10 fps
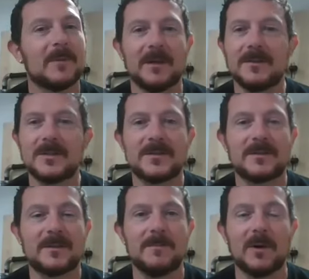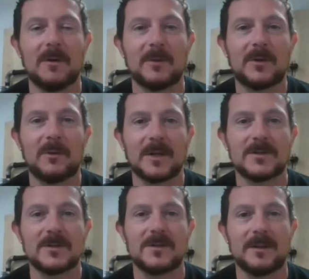going to just keep going with the
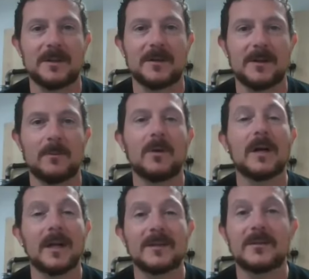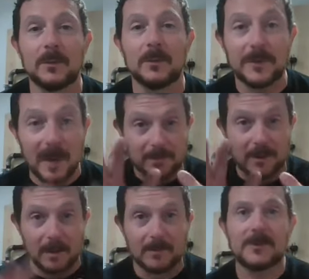questions here. We're going to get the tools, I
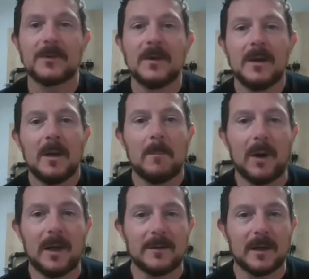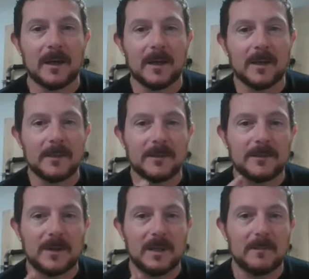promise. But
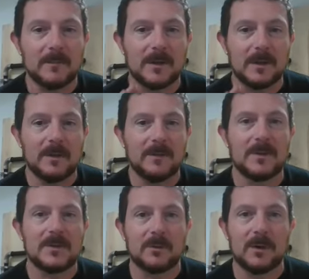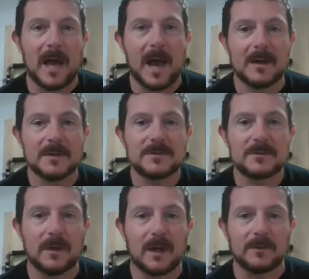same individual
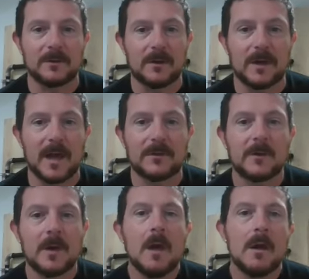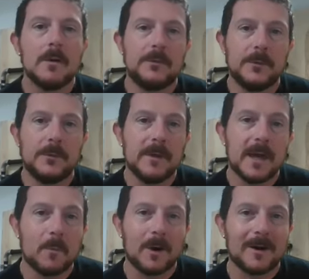asked, do
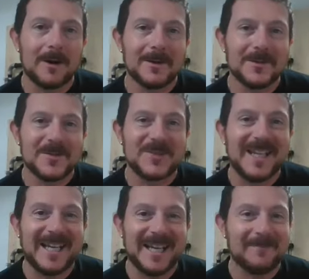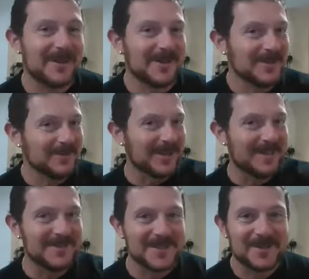they work on Steam? I know you
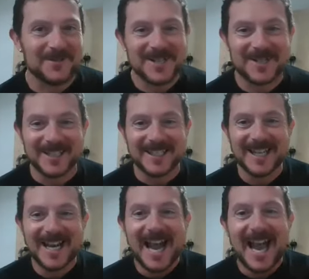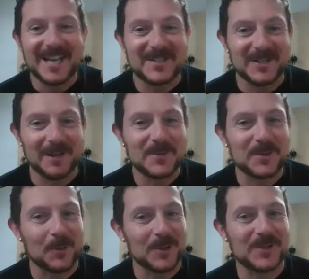love this question. And some
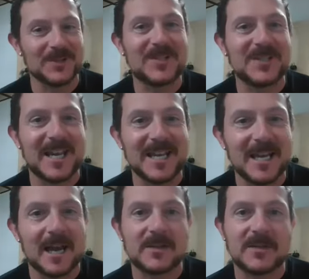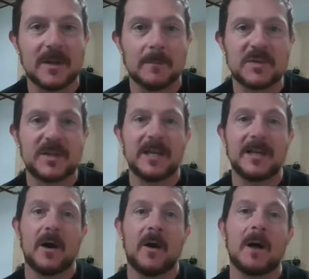sources say yes, some say
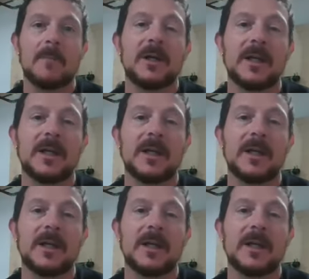no. I'm going to